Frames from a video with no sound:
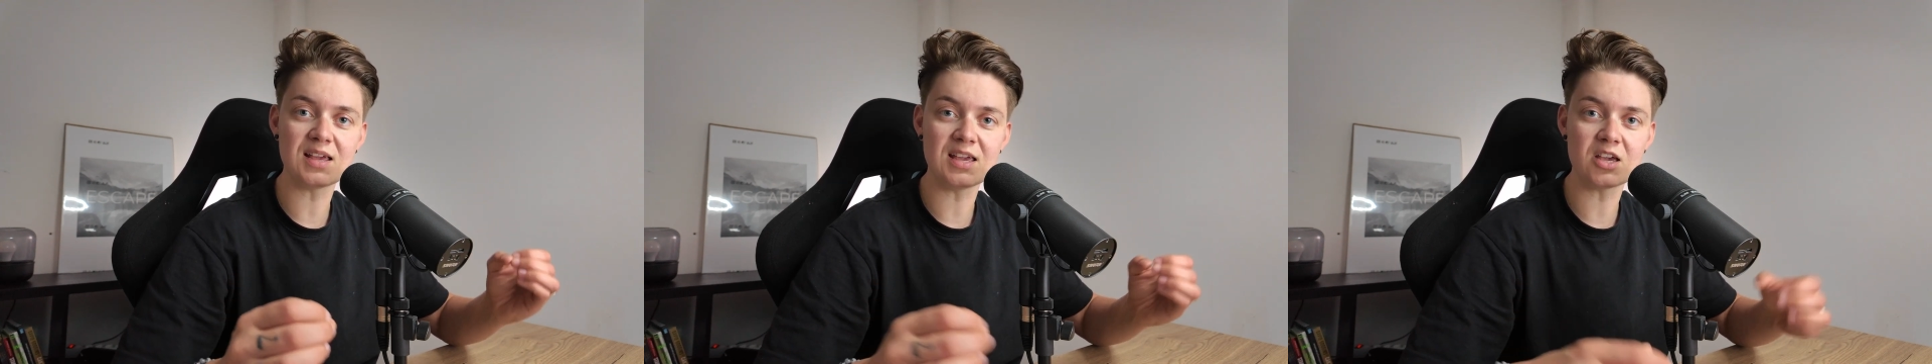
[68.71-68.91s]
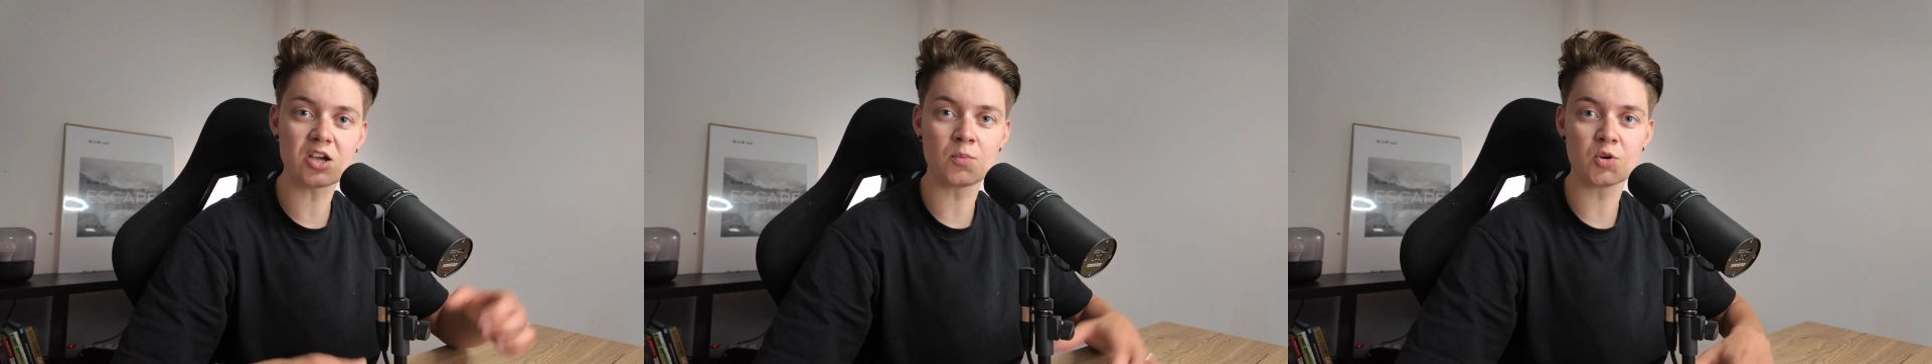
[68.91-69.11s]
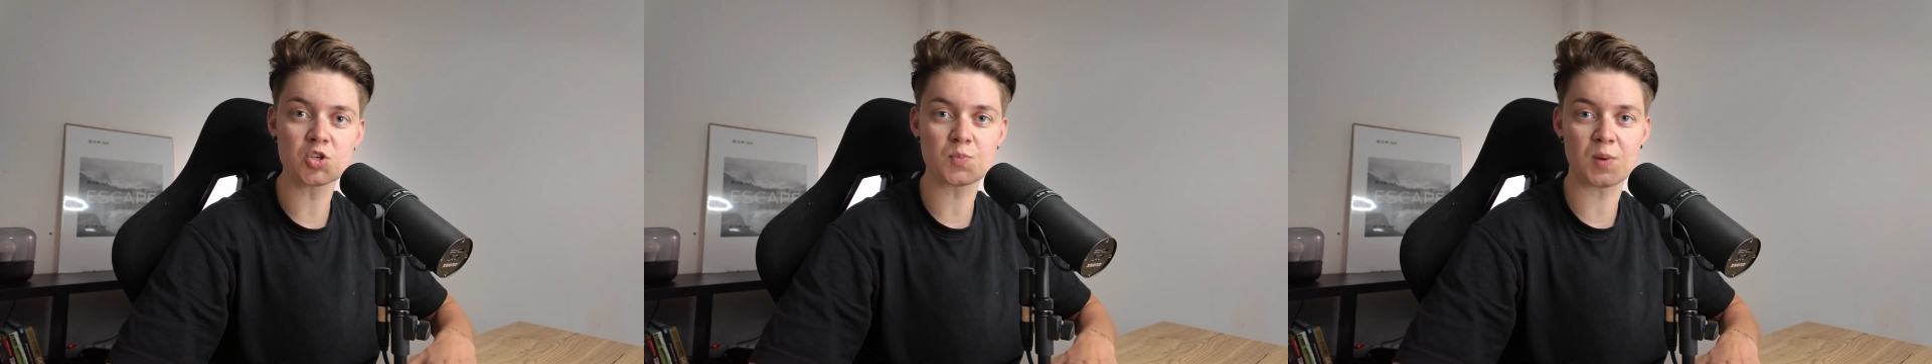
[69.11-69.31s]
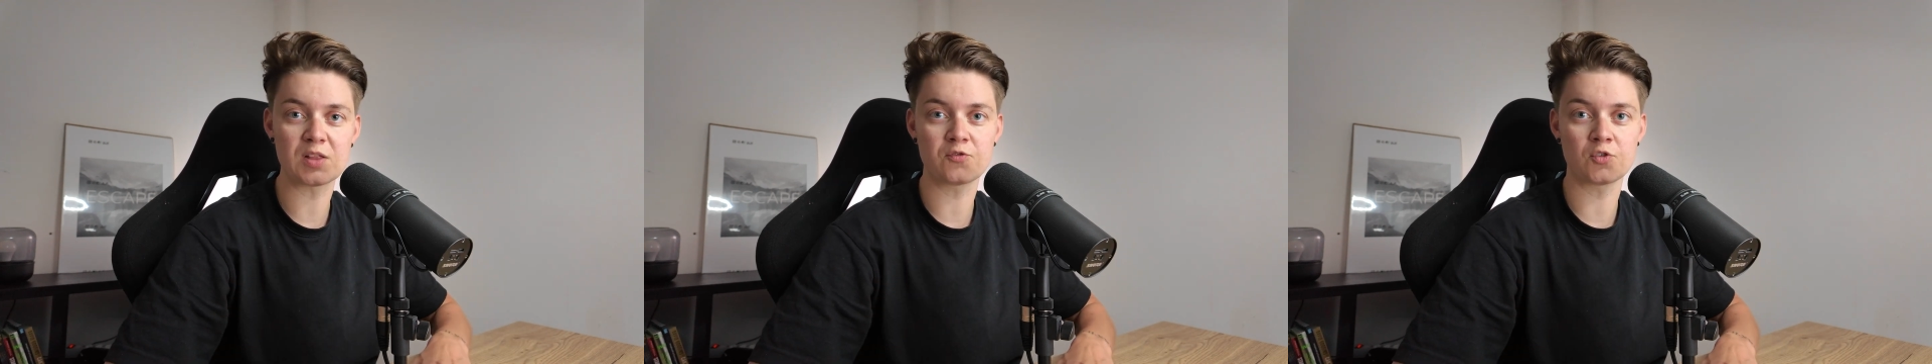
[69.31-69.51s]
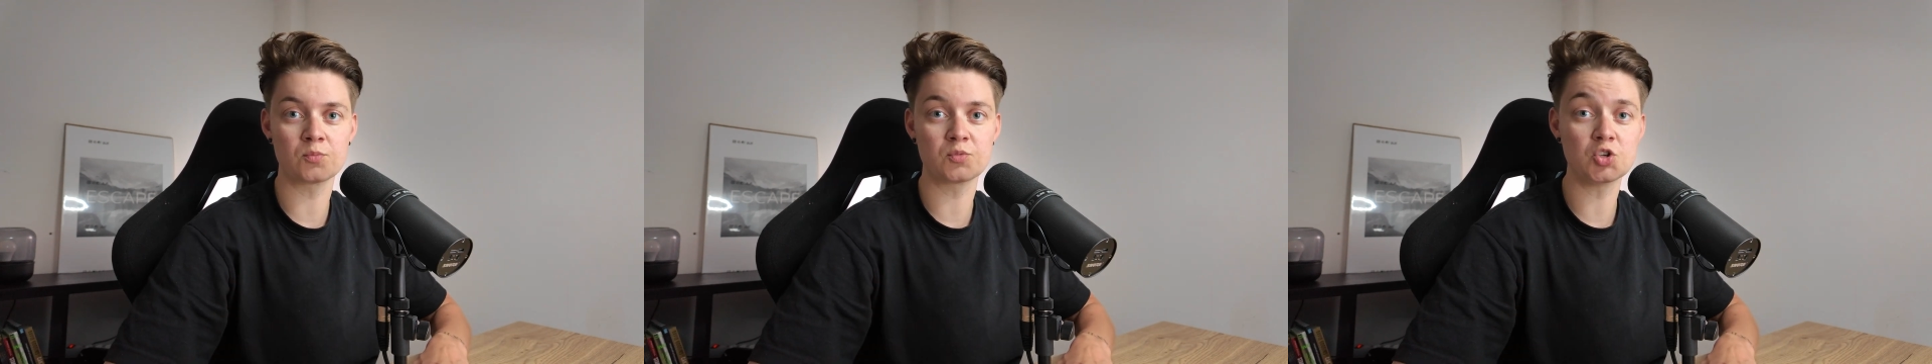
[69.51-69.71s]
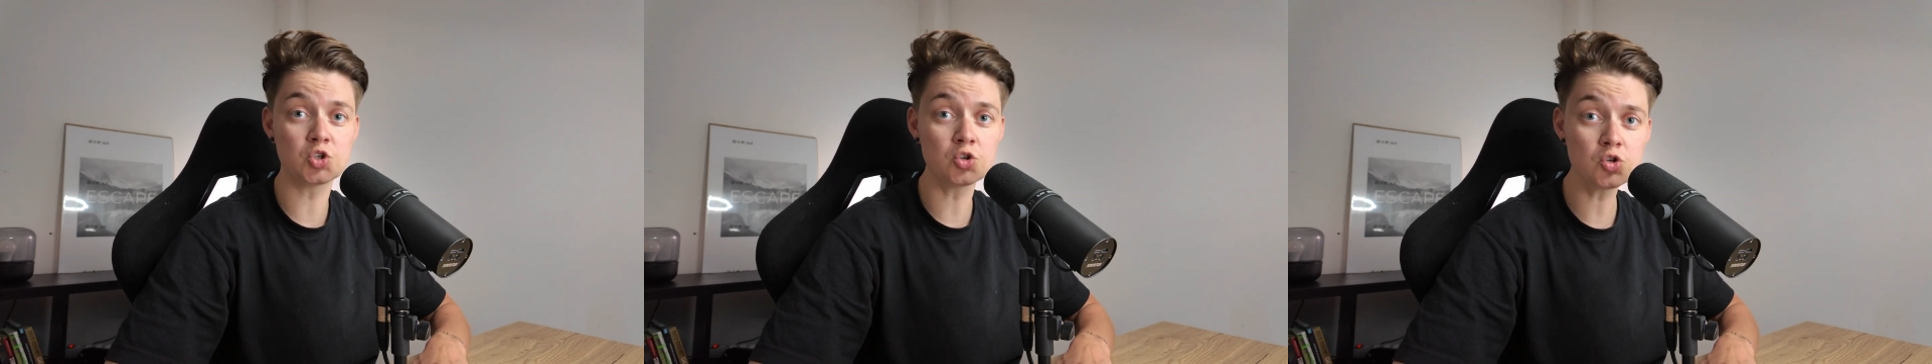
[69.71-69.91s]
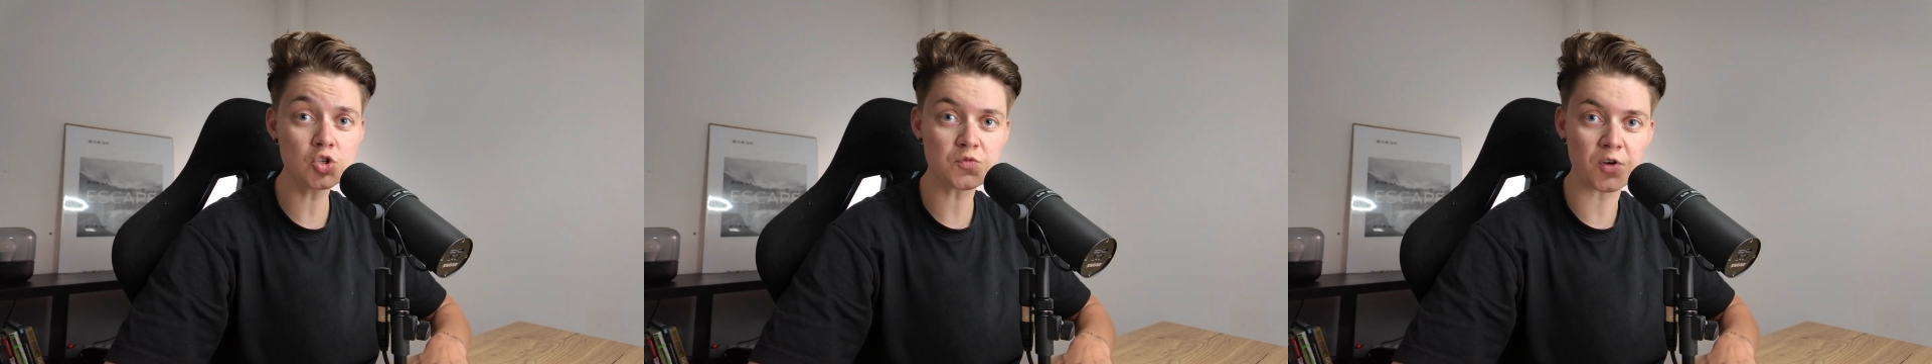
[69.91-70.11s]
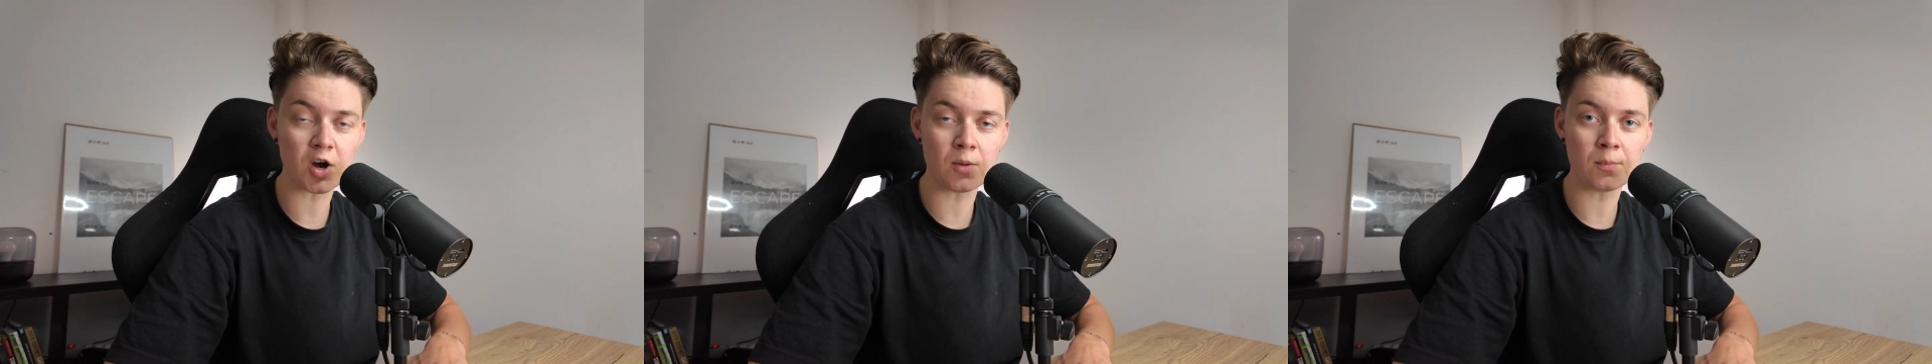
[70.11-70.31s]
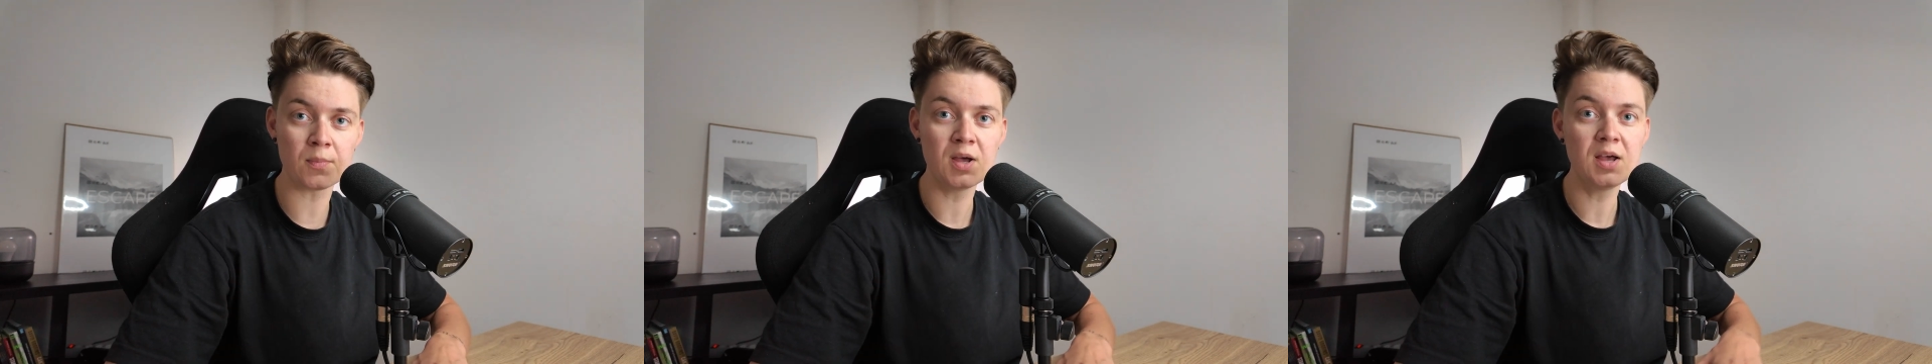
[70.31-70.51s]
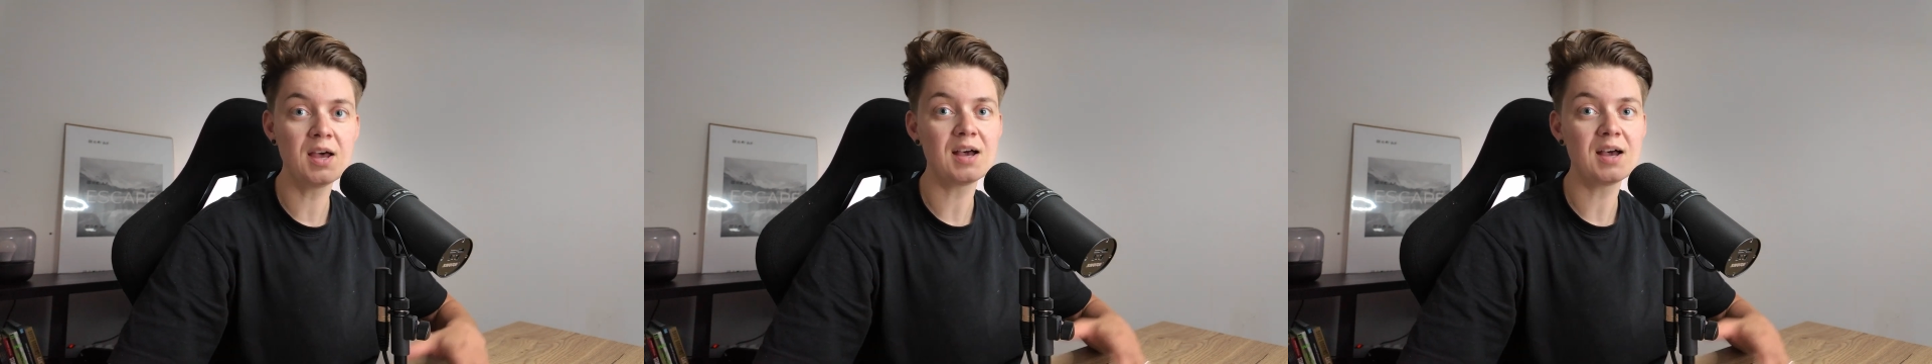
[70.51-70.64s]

e-commerce platform to choose from